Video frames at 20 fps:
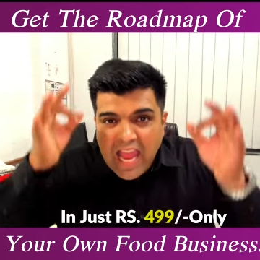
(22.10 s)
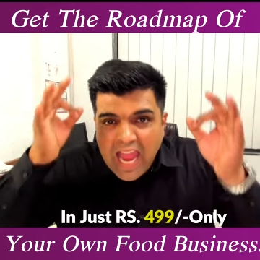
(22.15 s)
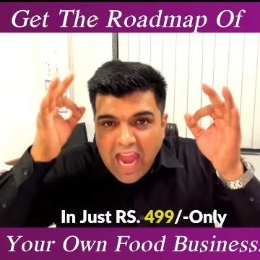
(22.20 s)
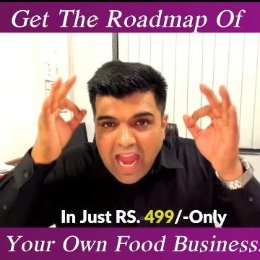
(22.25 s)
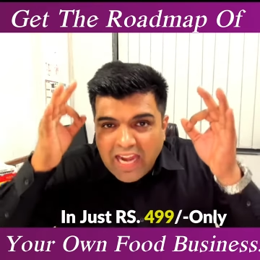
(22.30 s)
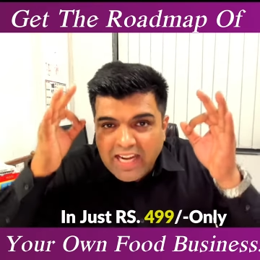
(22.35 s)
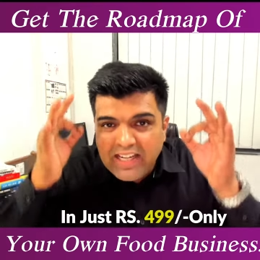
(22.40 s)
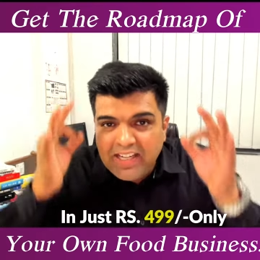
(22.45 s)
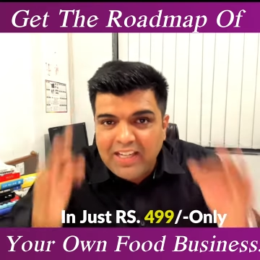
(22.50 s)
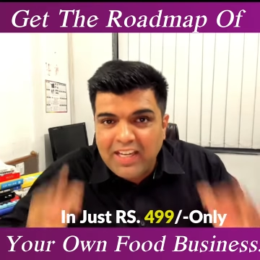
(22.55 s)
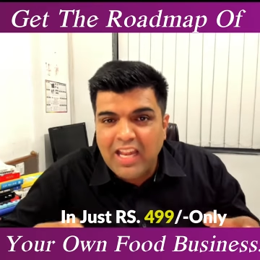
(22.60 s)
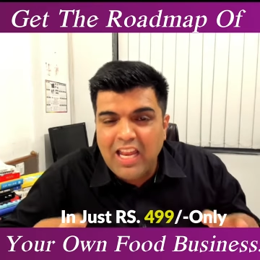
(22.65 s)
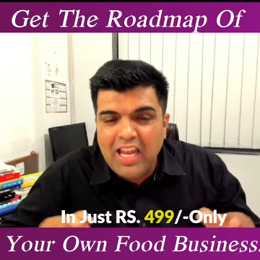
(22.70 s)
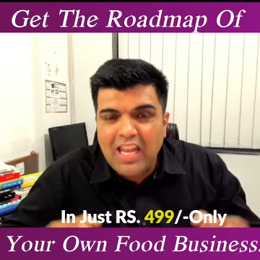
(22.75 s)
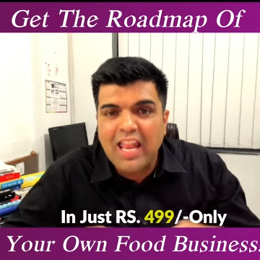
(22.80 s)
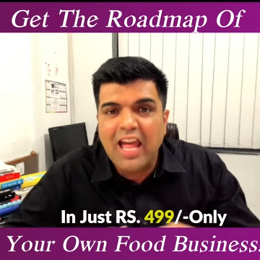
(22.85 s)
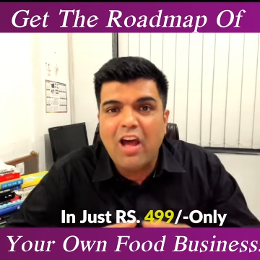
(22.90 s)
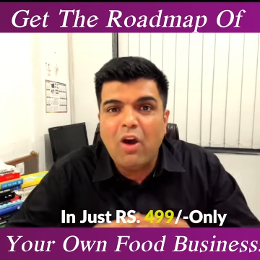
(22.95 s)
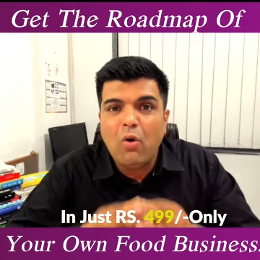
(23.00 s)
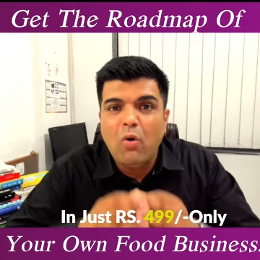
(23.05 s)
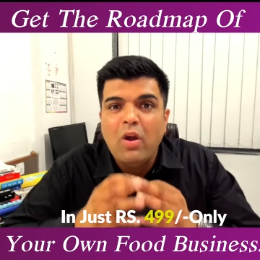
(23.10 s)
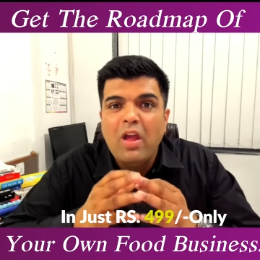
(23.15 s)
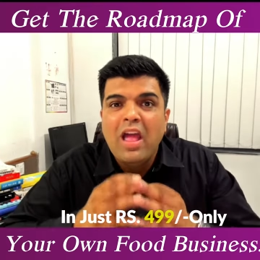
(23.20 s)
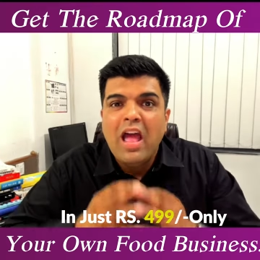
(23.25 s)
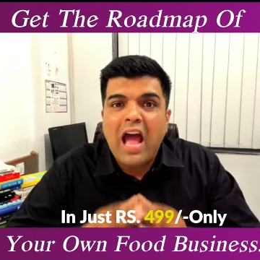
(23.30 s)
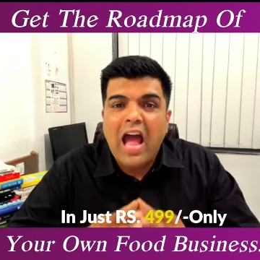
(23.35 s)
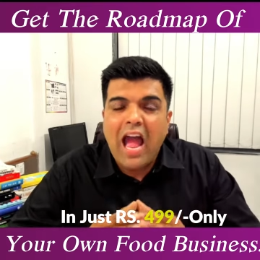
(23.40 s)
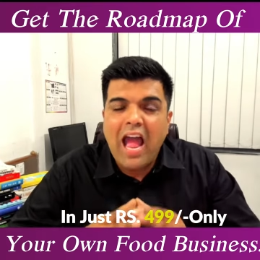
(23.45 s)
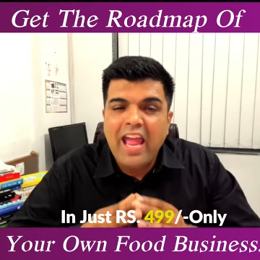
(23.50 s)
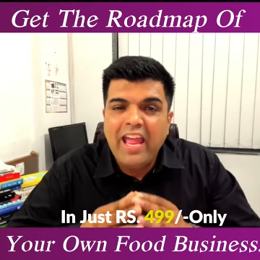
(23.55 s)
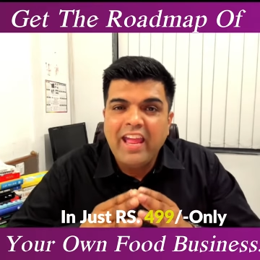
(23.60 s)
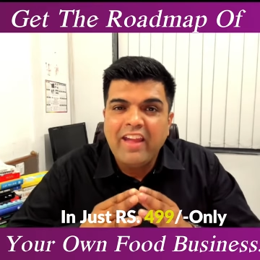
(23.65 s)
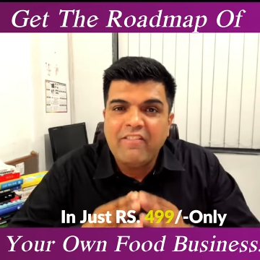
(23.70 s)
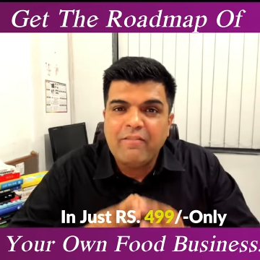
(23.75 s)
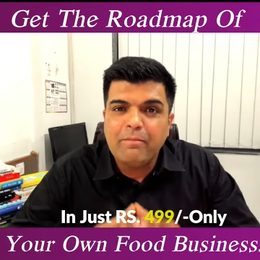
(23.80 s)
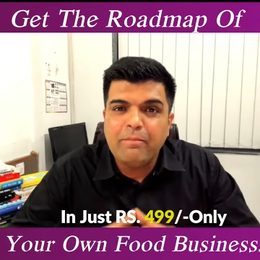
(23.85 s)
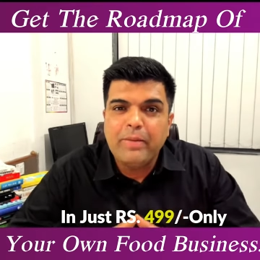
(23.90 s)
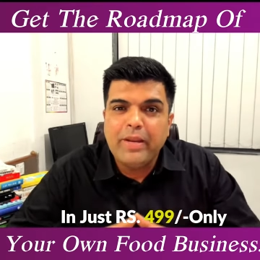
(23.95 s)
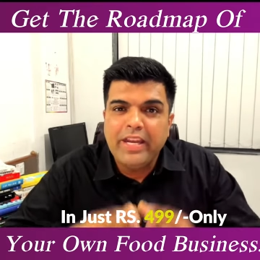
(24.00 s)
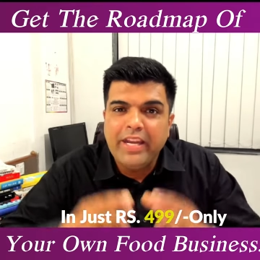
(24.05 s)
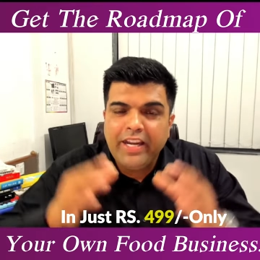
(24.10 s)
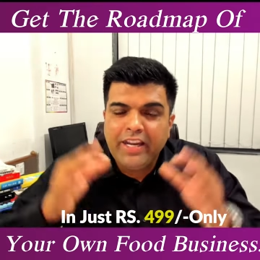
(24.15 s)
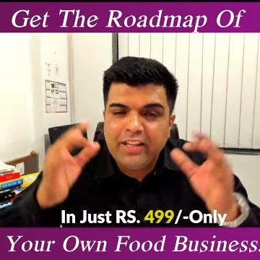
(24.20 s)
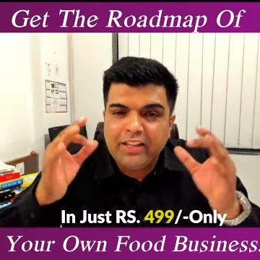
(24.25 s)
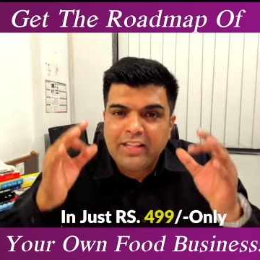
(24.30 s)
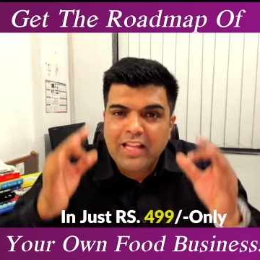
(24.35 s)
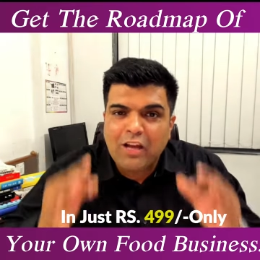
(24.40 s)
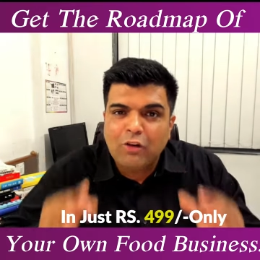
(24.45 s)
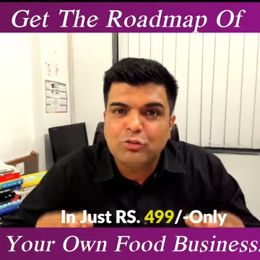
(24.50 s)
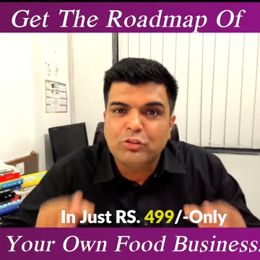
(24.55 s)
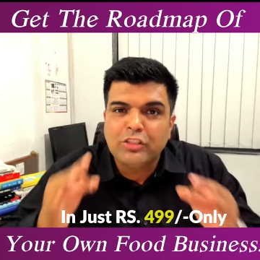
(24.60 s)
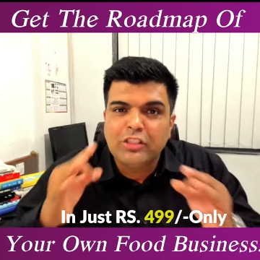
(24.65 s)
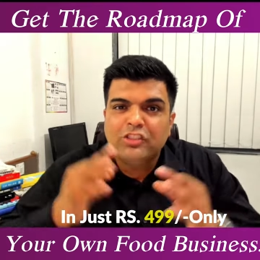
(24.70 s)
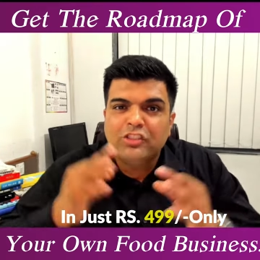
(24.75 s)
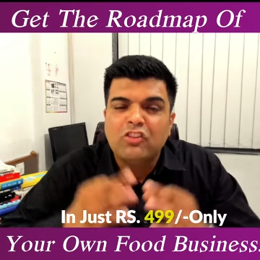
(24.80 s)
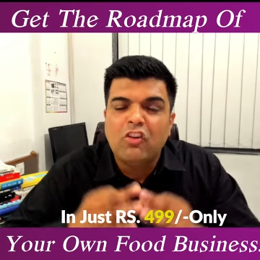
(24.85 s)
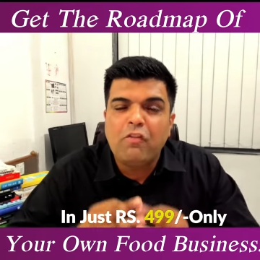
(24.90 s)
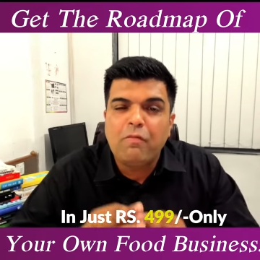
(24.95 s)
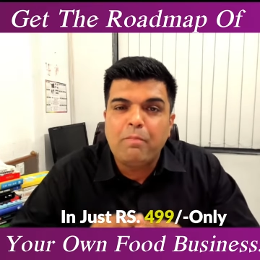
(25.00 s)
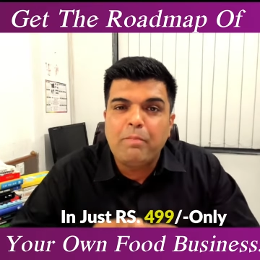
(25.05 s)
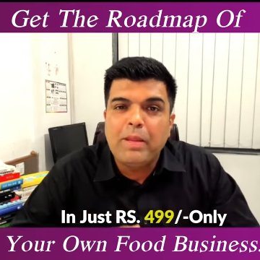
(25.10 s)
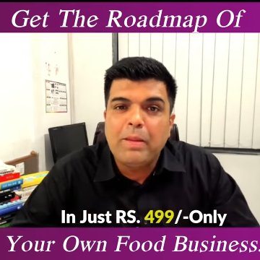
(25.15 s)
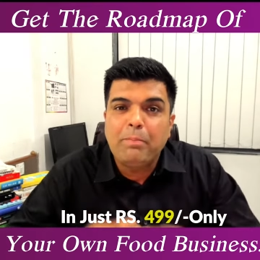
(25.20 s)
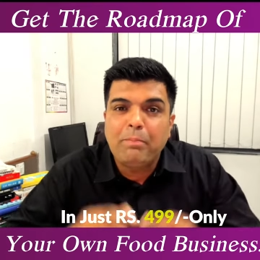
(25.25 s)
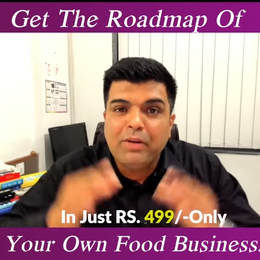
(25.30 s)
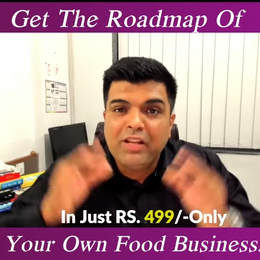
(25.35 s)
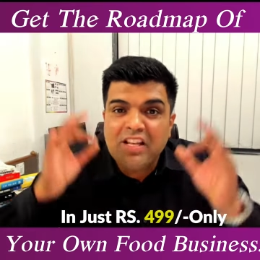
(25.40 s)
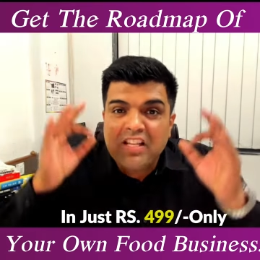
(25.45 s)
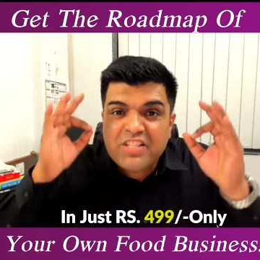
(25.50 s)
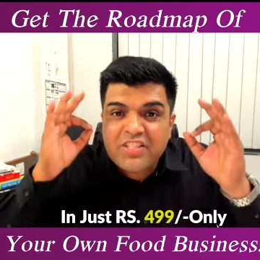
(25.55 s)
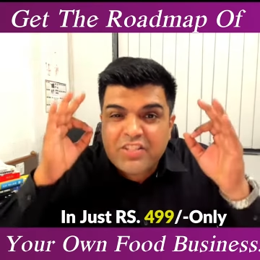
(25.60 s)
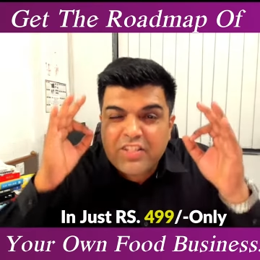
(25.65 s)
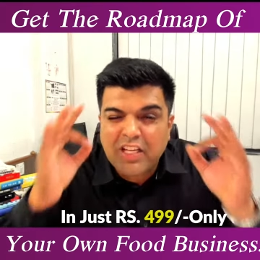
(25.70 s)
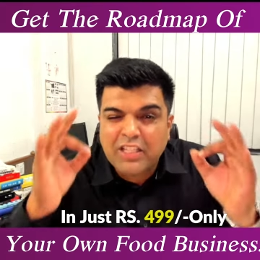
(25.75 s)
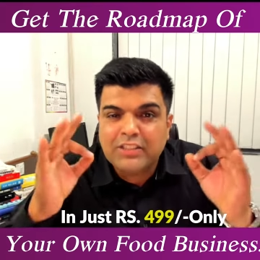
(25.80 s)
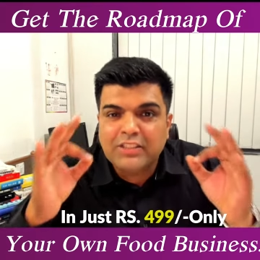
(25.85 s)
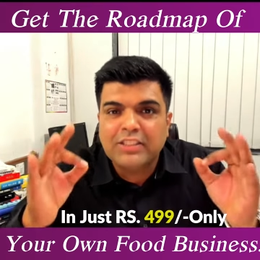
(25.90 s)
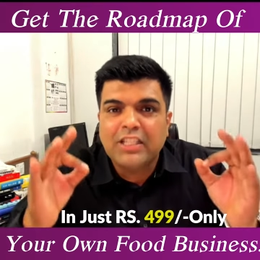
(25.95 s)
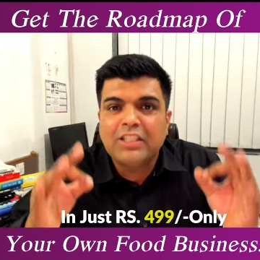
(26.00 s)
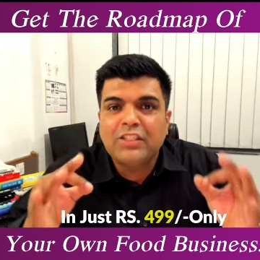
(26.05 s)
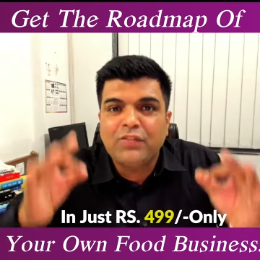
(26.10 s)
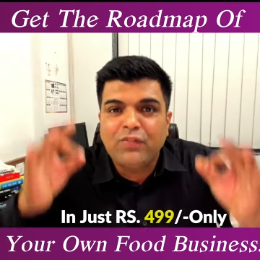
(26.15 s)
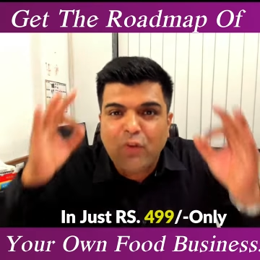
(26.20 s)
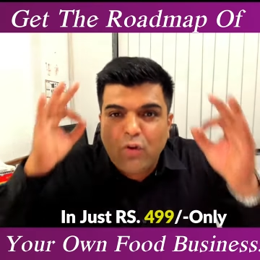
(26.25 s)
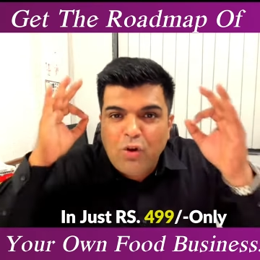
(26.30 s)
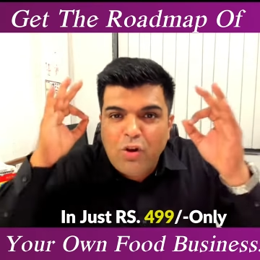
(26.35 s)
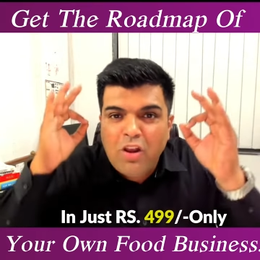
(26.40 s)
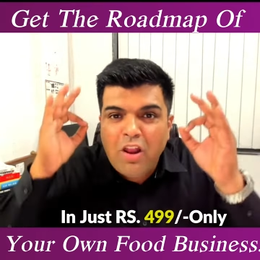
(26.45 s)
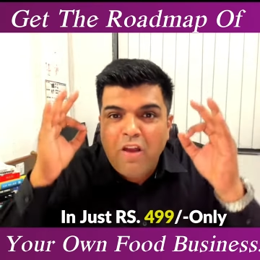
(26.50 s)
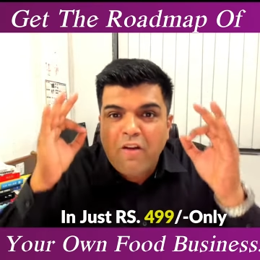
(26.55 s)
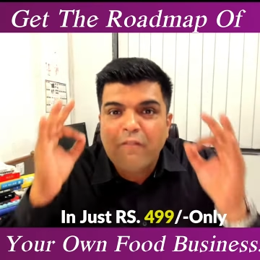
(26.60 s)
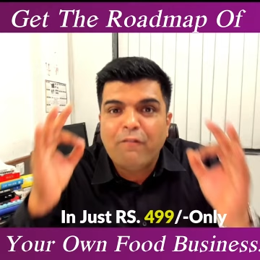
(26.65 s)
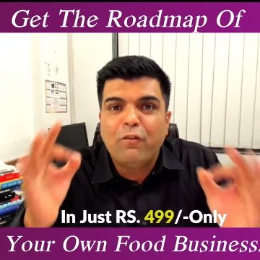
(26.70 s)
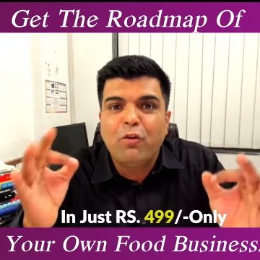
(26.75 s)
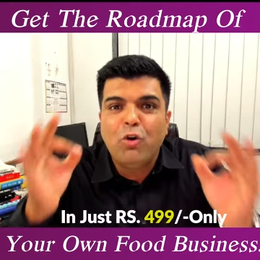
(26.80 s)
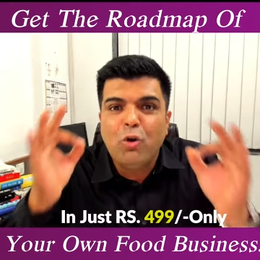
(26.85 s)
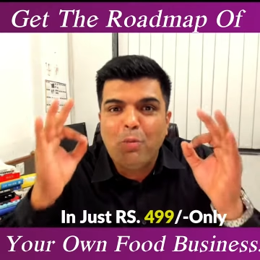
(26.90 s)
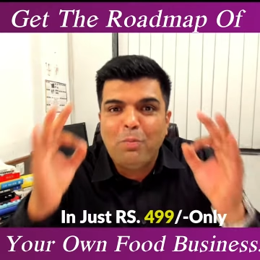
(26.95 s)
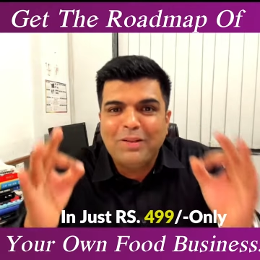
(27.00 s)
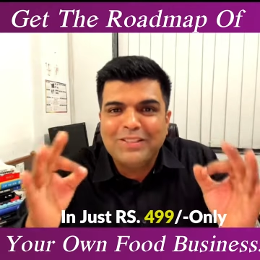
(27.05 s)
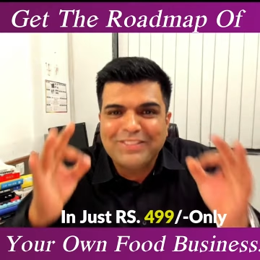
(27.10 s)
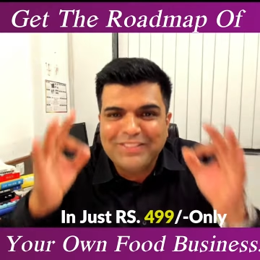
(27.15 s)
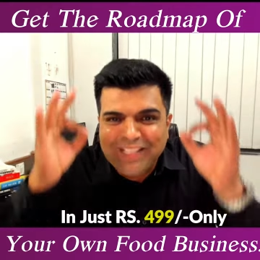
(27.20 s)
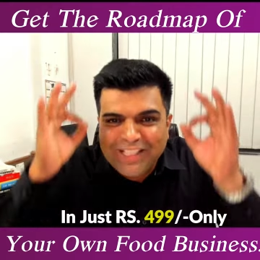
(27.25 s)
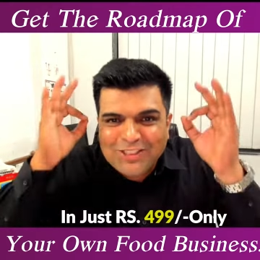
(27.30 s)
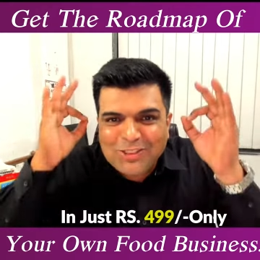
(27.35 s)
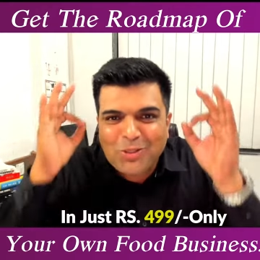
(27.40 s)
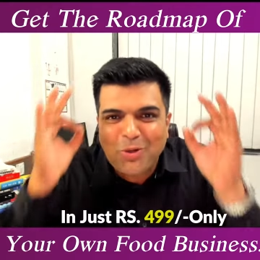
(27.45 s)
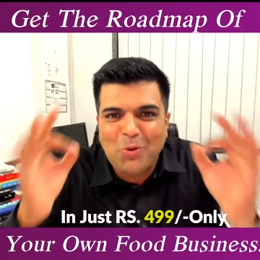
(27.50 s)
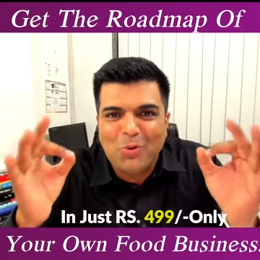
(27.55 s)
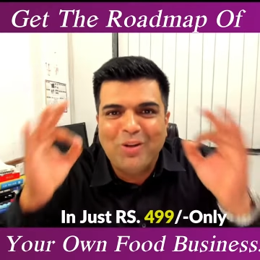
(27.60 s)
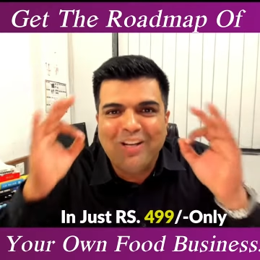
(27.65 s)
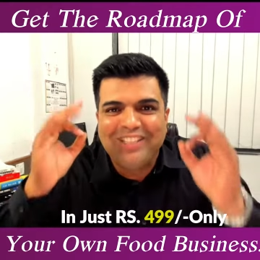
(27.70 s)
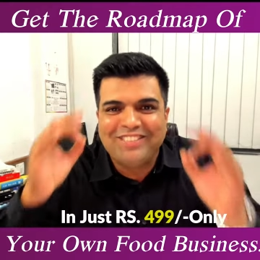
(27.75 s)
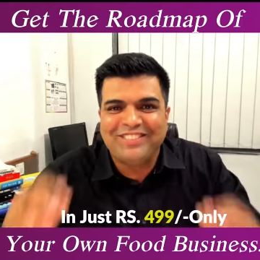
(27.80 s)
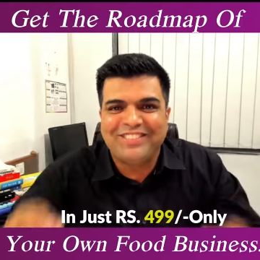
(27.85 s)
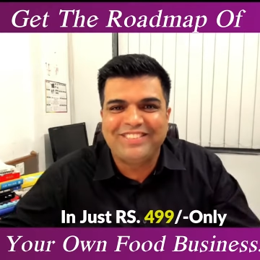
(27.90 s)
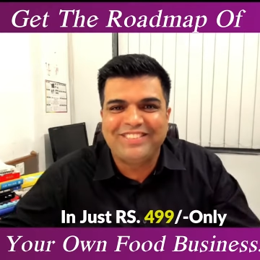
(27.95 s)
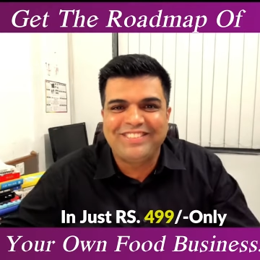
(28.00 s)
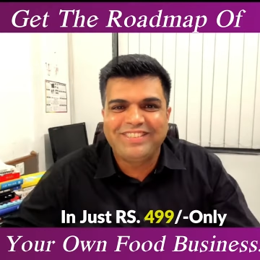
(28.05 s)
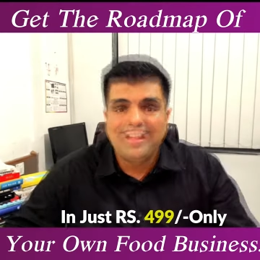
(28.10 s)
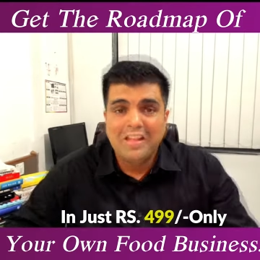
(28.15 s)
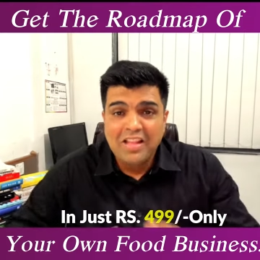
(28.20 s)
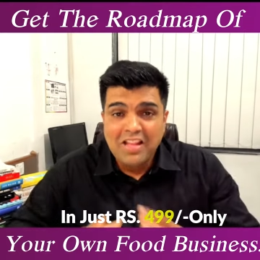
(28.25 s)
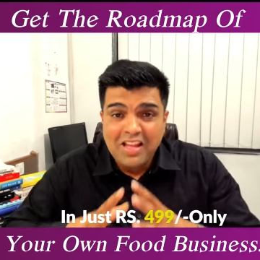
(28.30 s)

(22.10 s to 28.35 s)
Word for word: and till now, I have made thousands of people successful food business owners.